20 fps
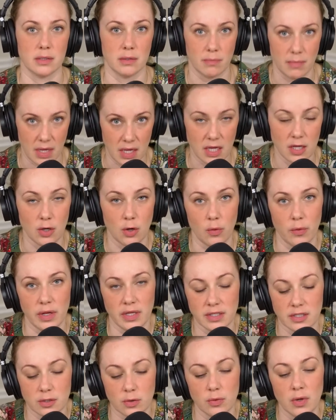And
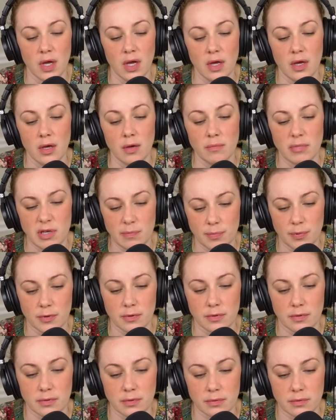and so
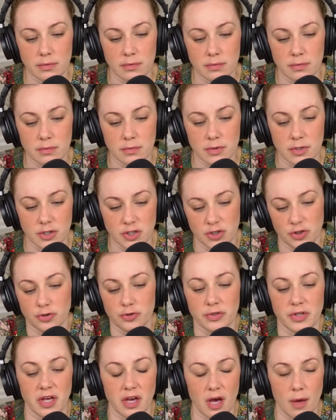the
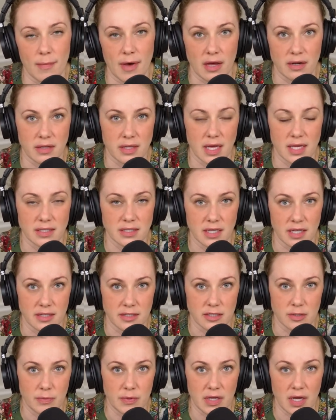children that come out of that
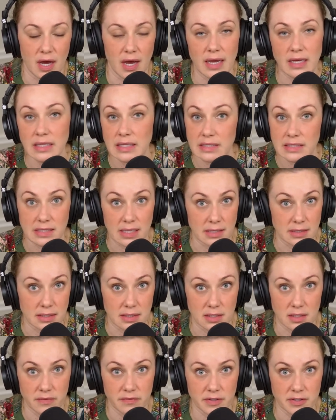tend to be highly
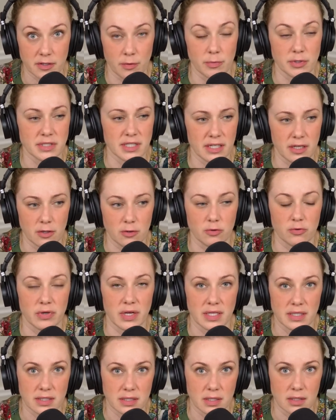sensitive. It's almost like it
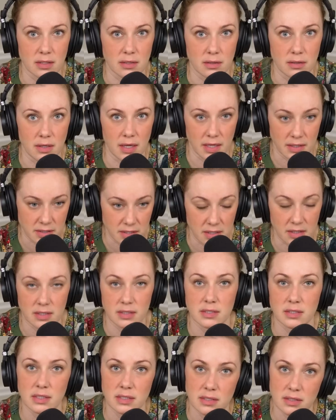creates the
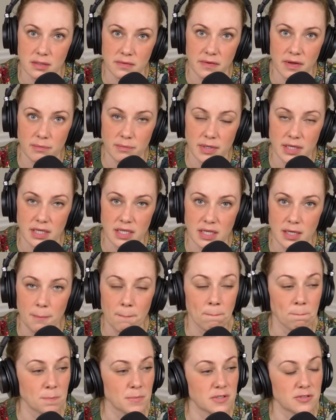antithesis of NPD,
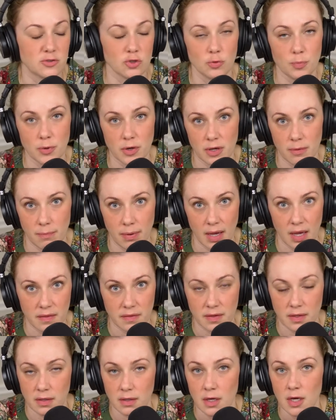super
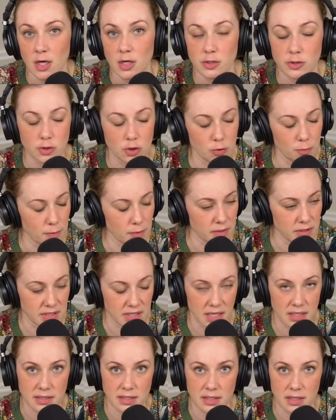empathic, super
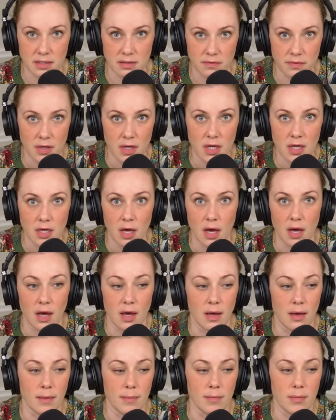sensitive,
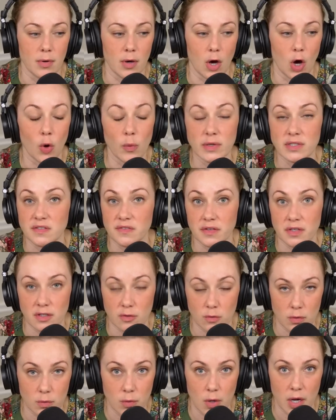always feel like
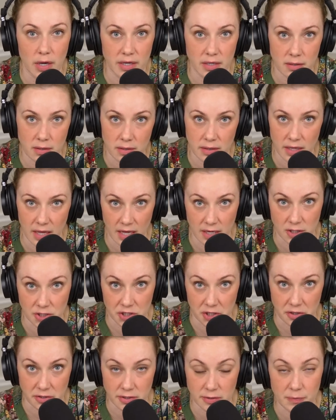we're walking on
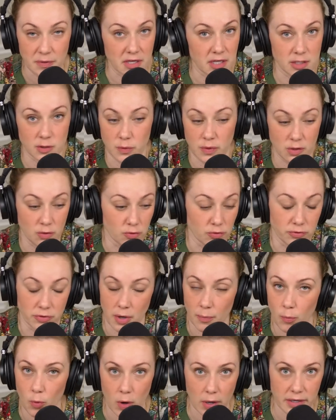eggshells because we grew
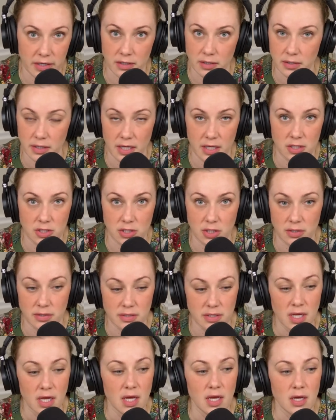up walking on
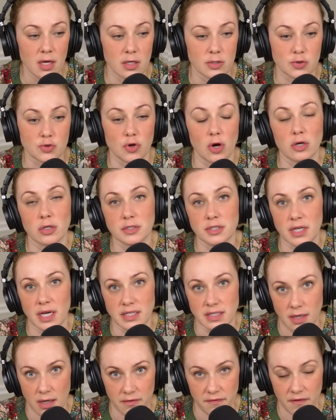eggshells, struggle to
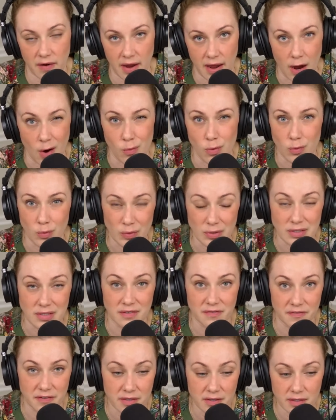identify how we're really
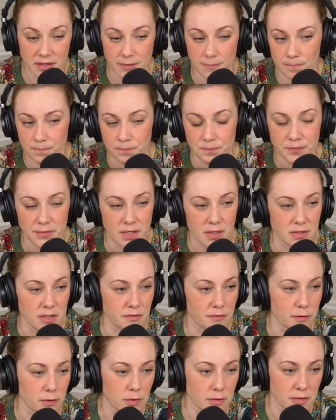feeling,
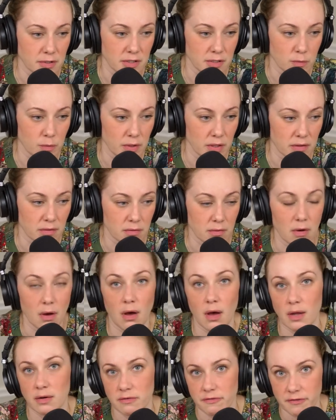difficulties with
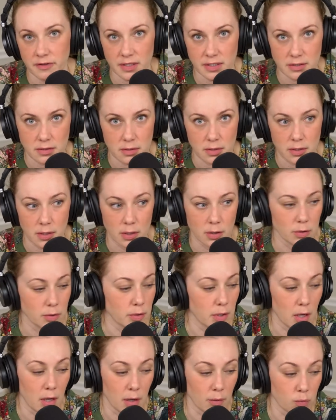conflict,
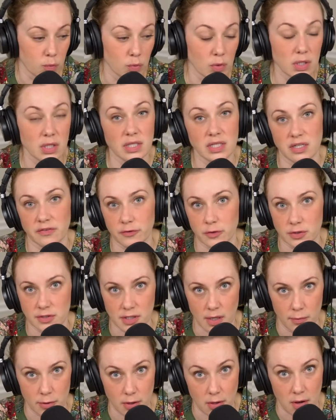really difficult
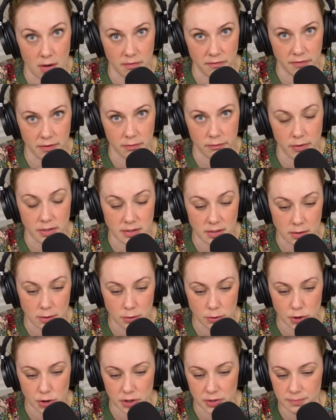time with conflict
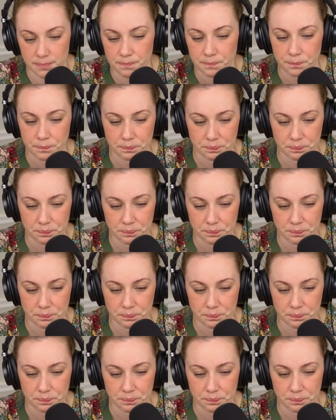resolution.